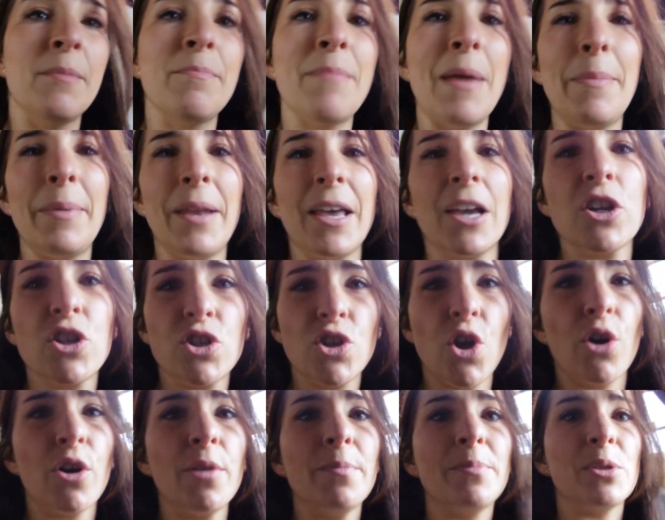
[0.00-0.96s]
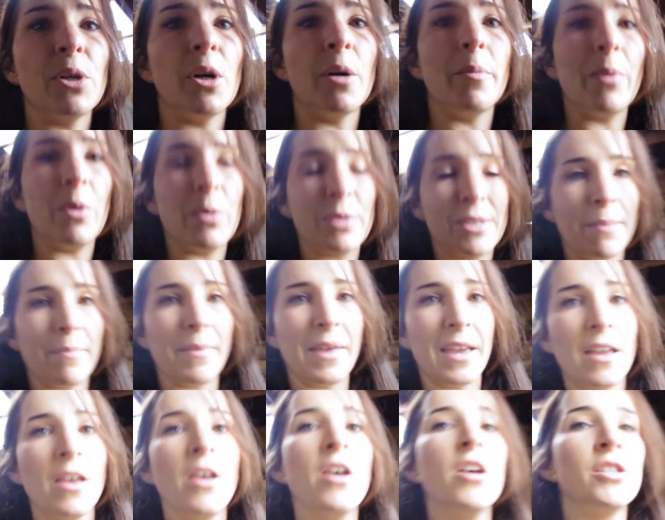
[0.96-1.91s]
Maybe like a shock absorber or
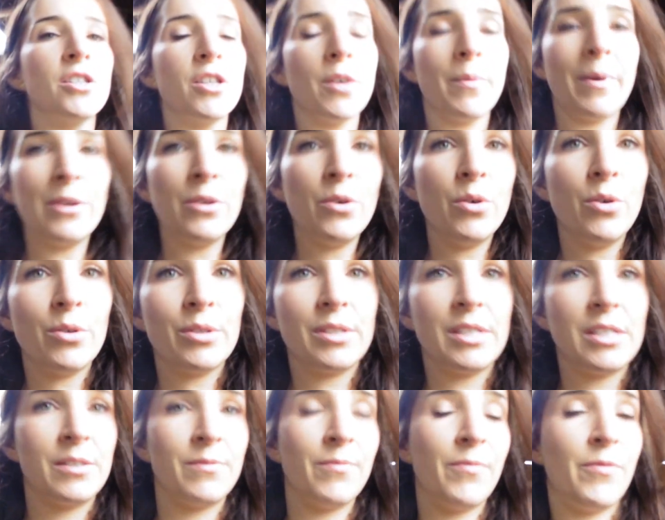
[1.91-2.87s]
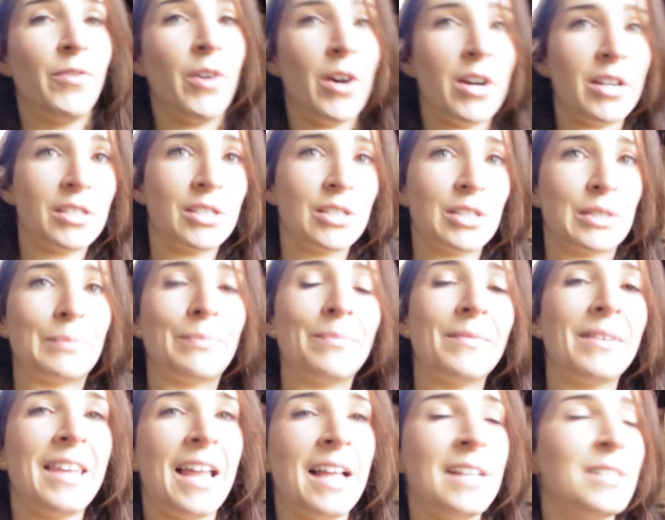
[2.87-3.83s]
something. So when your horse's foot
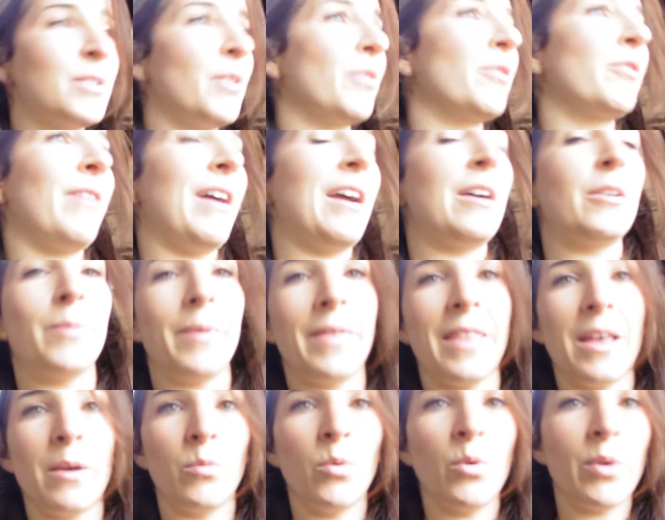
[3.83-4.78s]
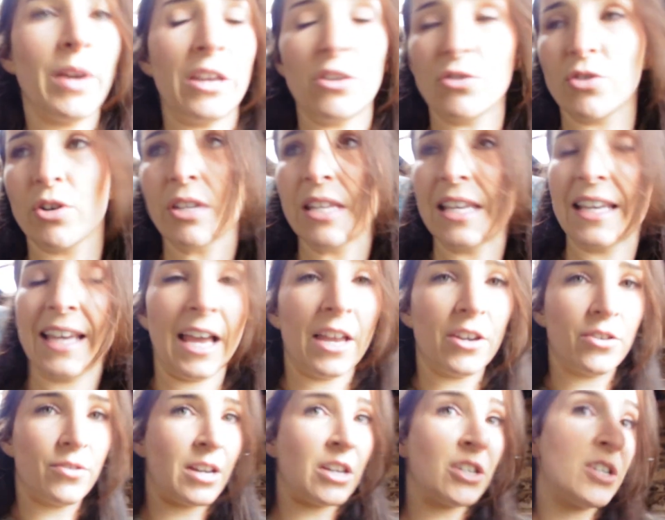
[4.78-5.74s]
lands on the ground, when they're walking, trotting,
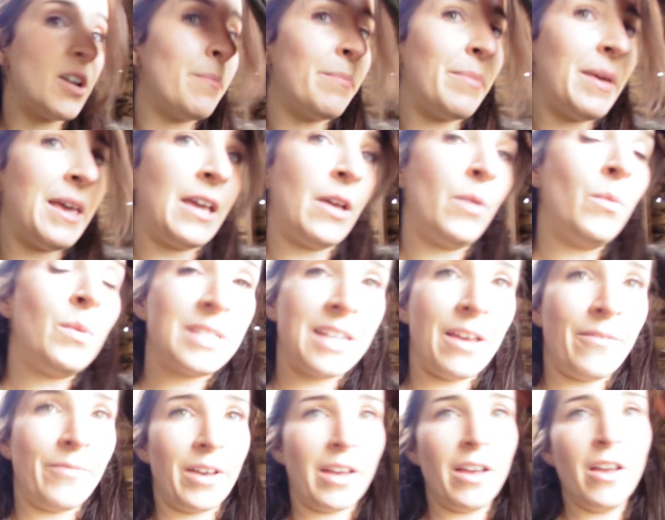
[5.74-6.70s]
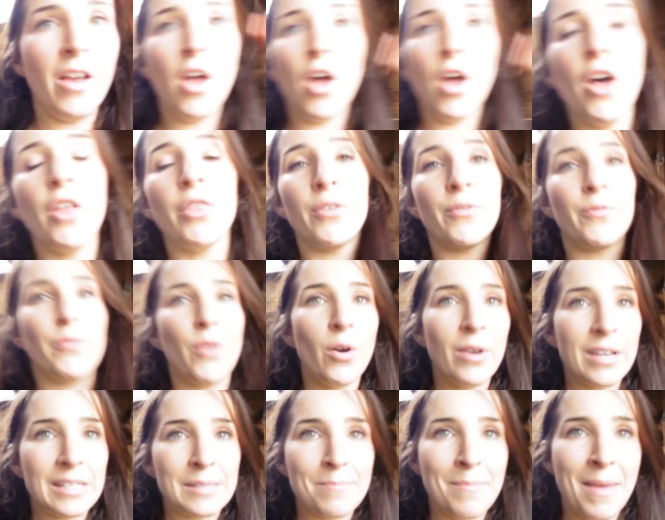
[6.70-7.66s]
cantering, jumping, whatever, the
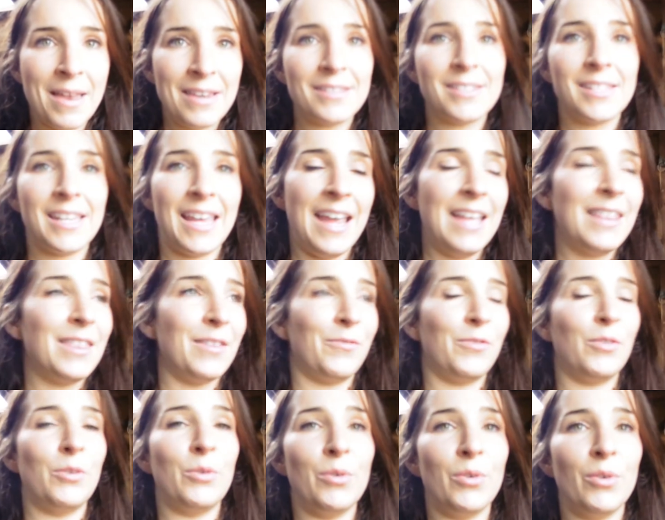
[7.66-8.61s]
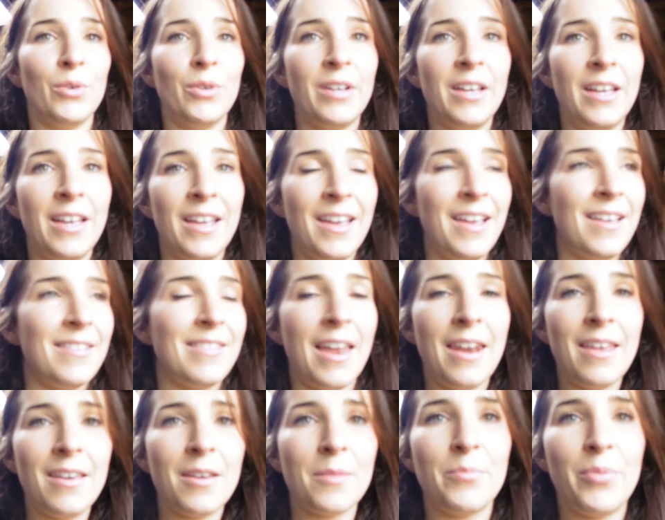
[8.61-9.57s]
frog is meant to hit the floor, then
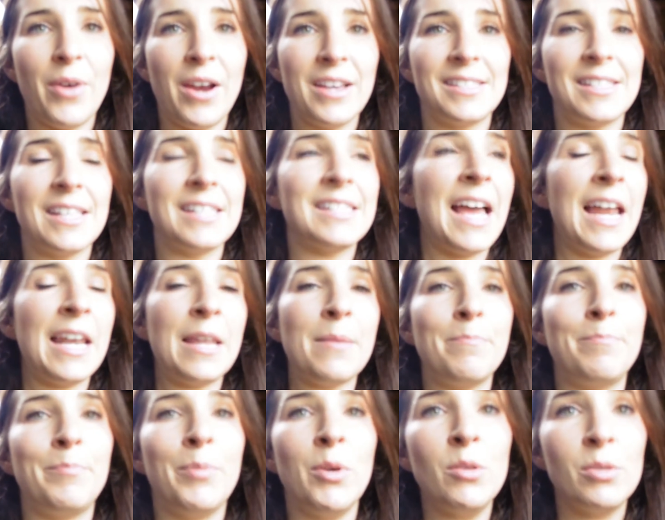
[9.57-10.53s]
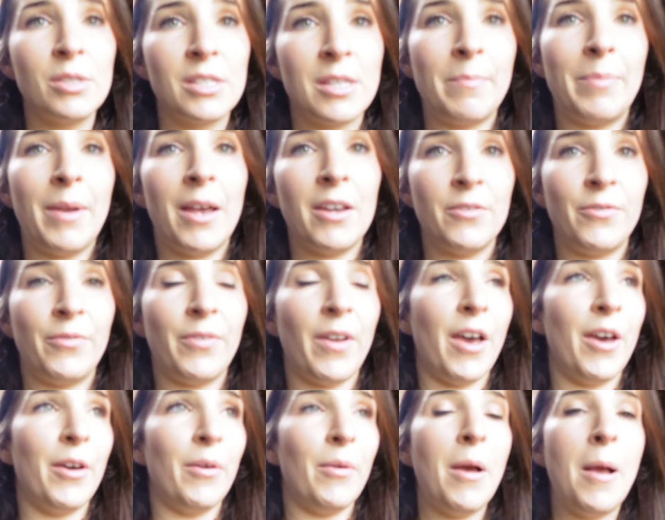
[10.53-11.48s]
it compresses and it boosts the blood
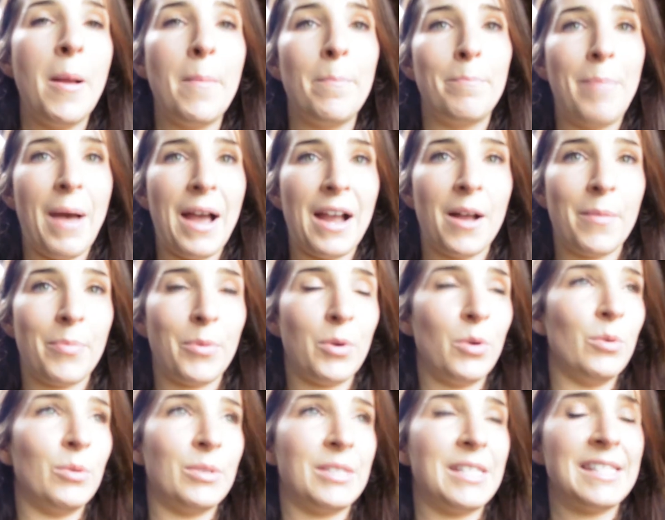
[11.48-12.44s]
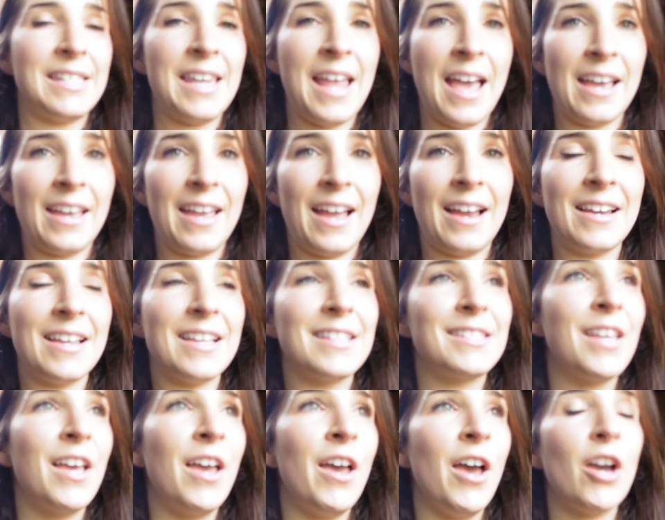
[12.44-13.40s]
flow back up the horse's leg and
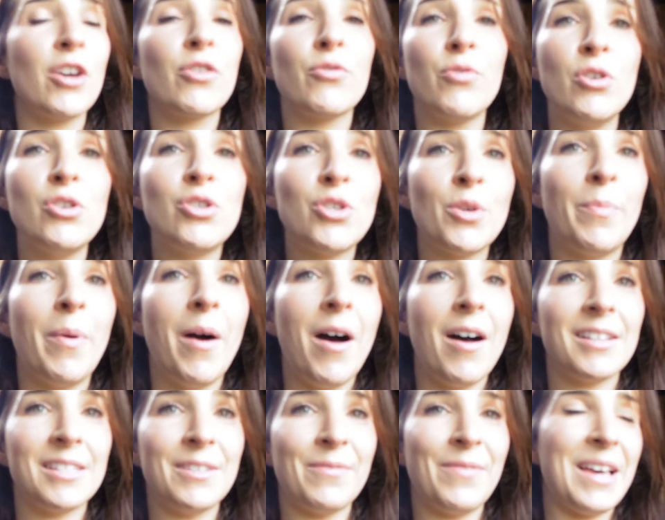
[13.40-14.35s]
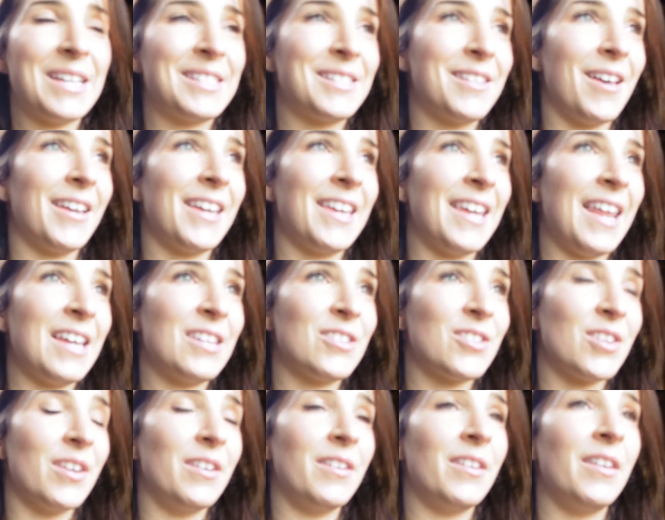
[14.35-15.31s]
it's a crucial part of their
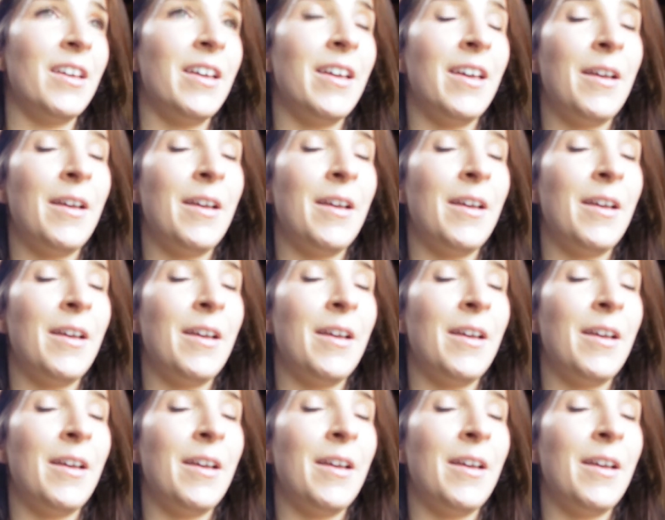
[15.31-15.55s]
circulation.